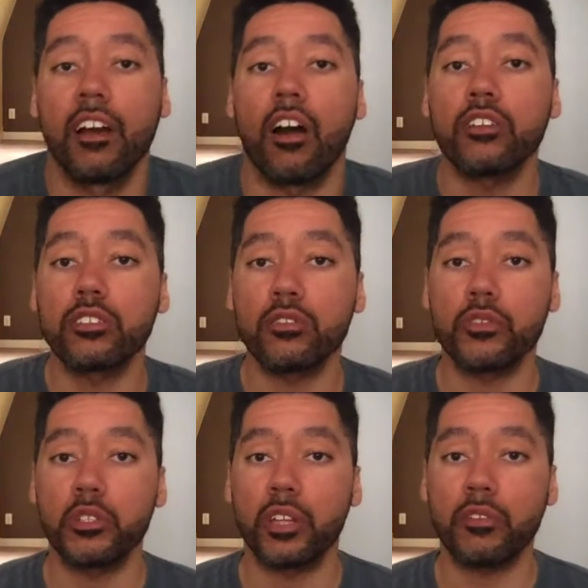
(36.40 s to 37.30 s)
Also, for
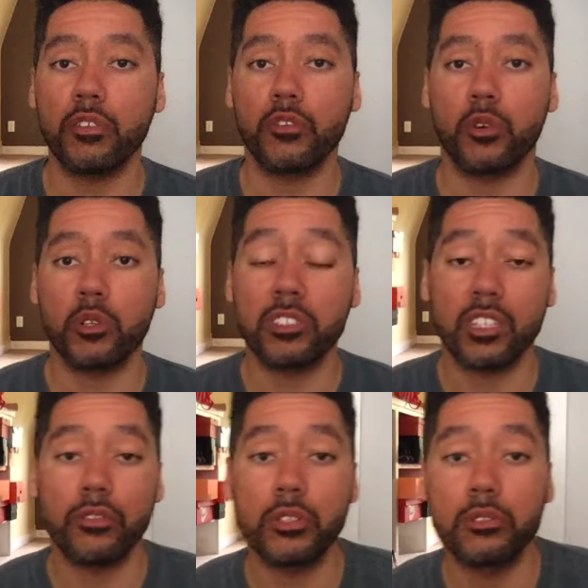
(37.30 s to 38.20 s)
you level fours,
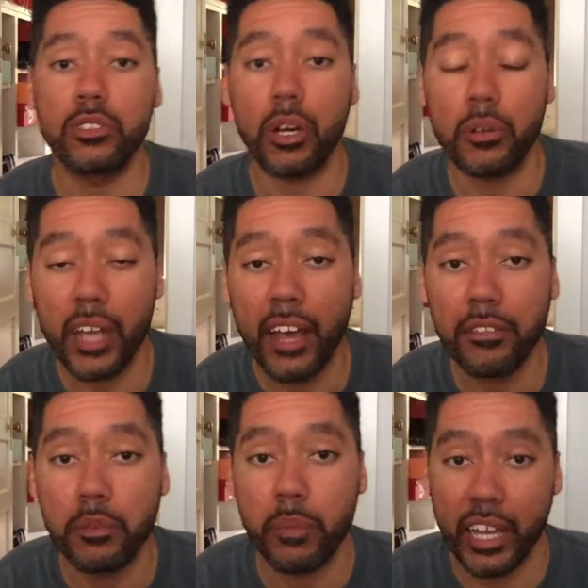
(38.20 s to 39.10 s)
if you don't have
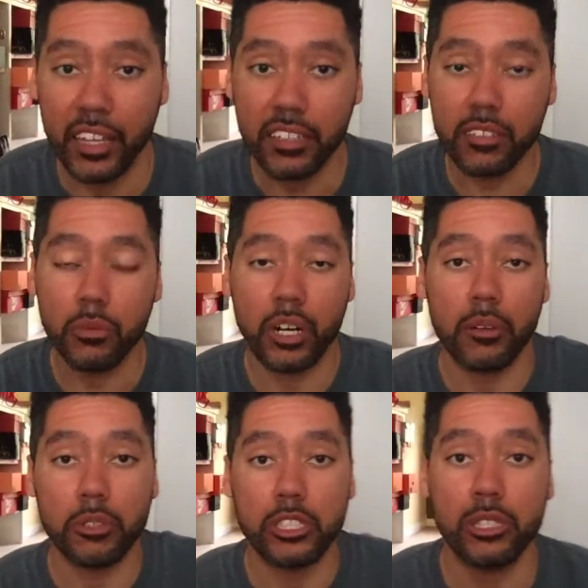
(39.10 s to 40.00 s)
a band, what I
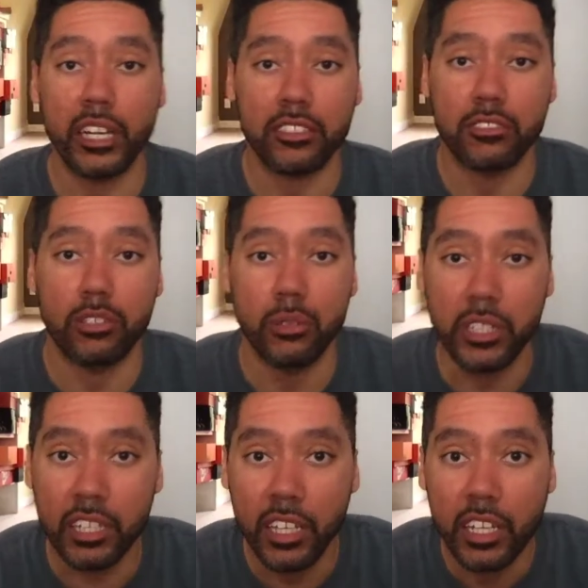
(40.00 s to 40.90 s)
want you guys
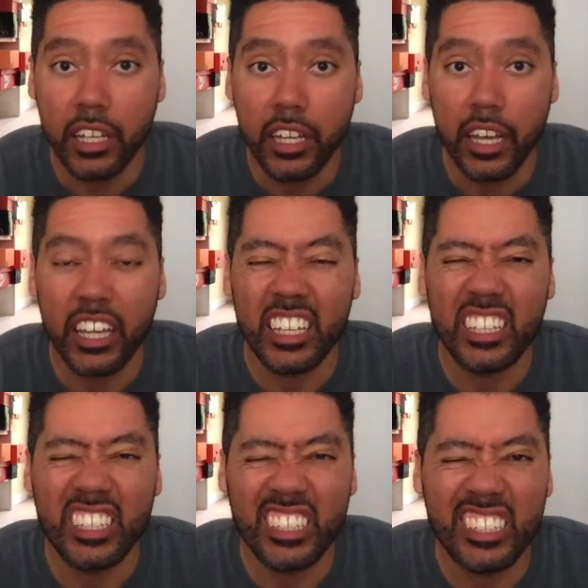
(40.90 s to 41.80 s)
doing
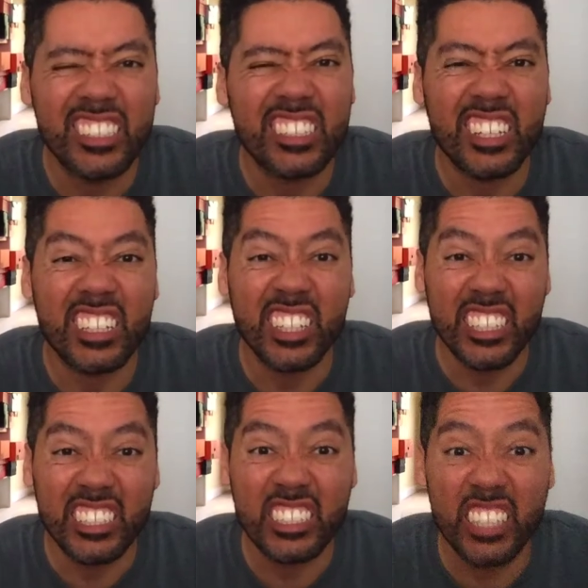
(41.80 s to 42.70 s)
is,
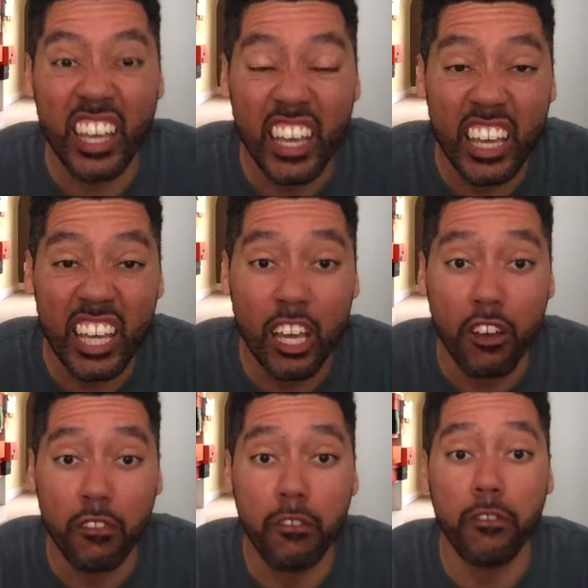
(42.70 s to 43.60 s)
let's say,
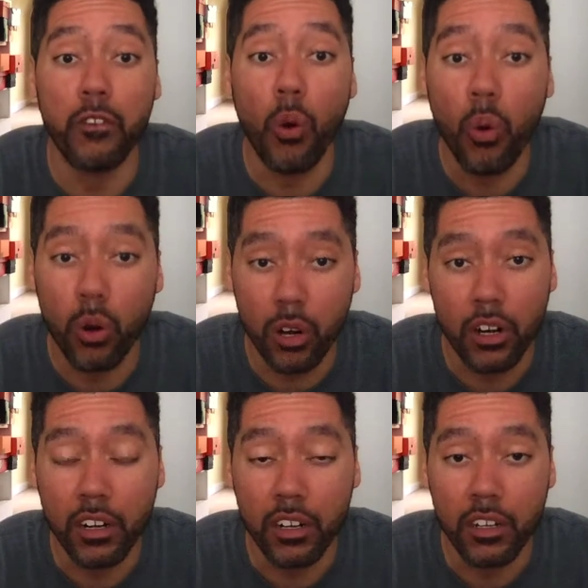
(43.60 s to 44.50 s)

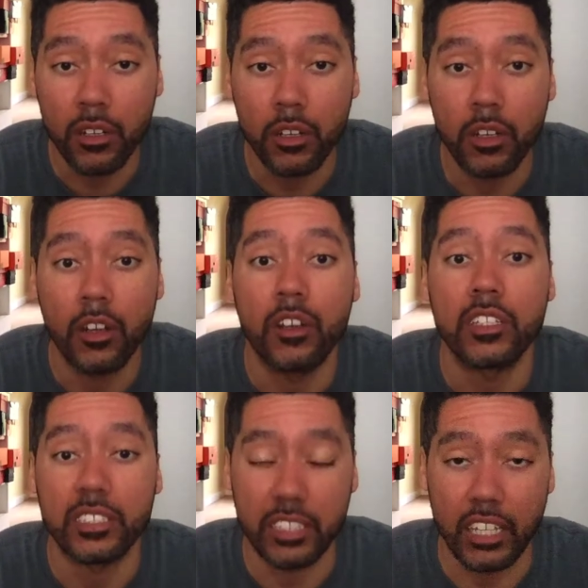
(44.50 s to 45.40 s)
four
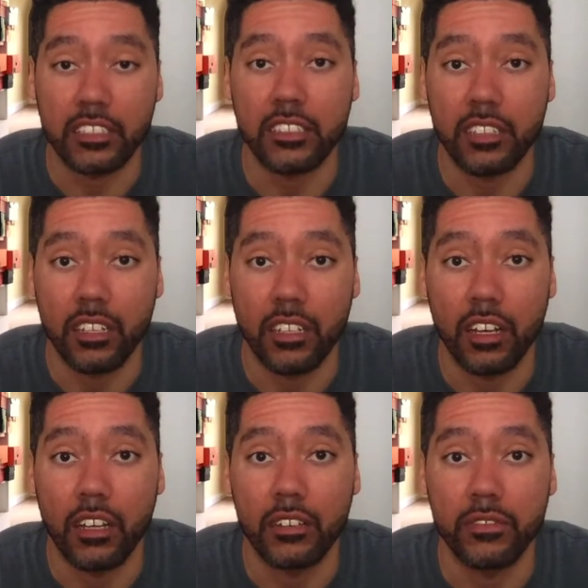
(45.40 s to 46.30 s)
sets
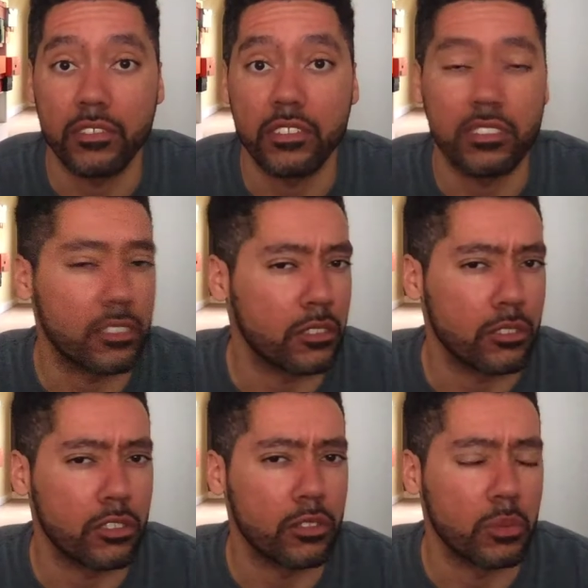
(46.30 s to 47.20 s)
of, or
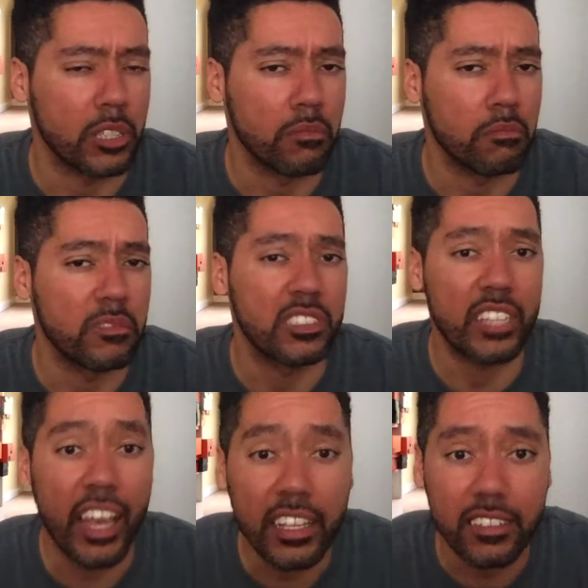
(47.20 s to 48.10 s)
excuse me,
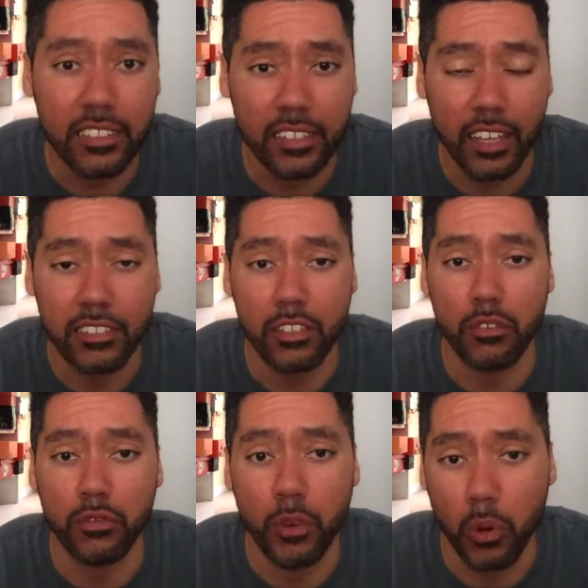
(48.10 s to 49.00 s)
10 sets of
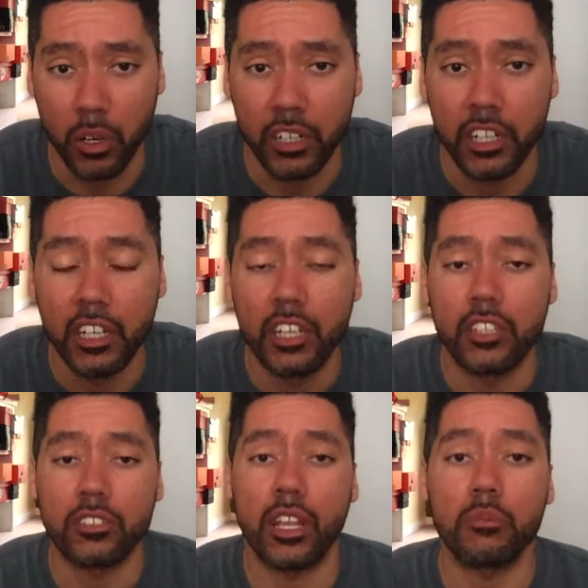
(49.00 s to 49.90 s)
four.
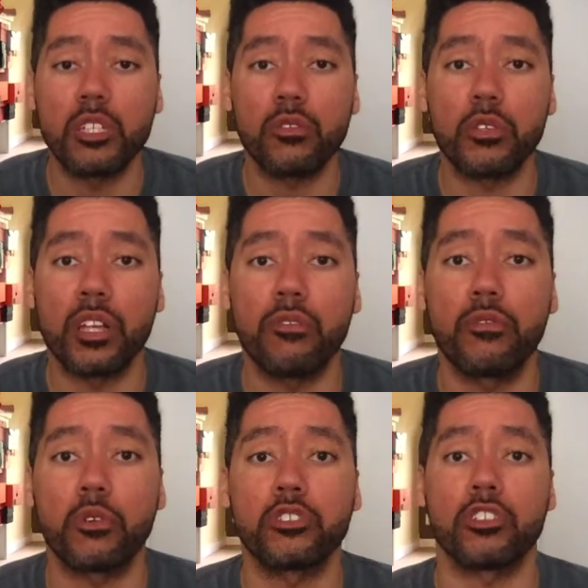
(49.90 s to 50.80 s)
So that means for you level
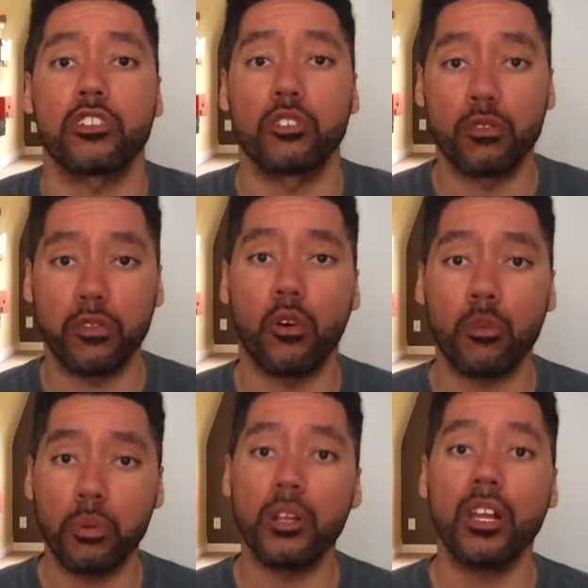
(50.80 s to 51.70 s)
fours, you're going to do 4
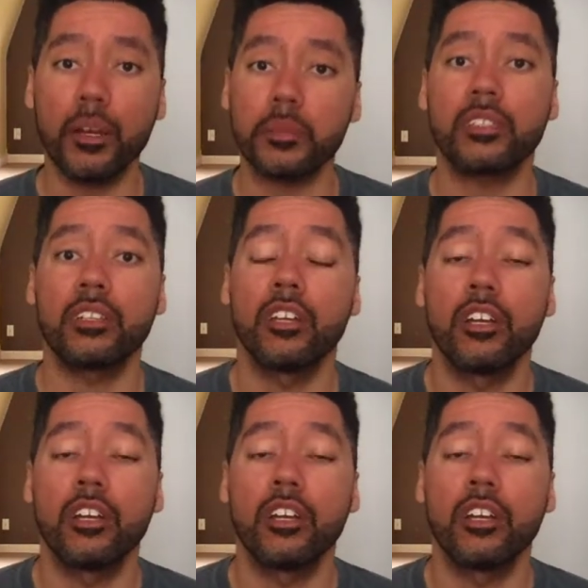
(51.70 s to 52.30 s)
pull ups,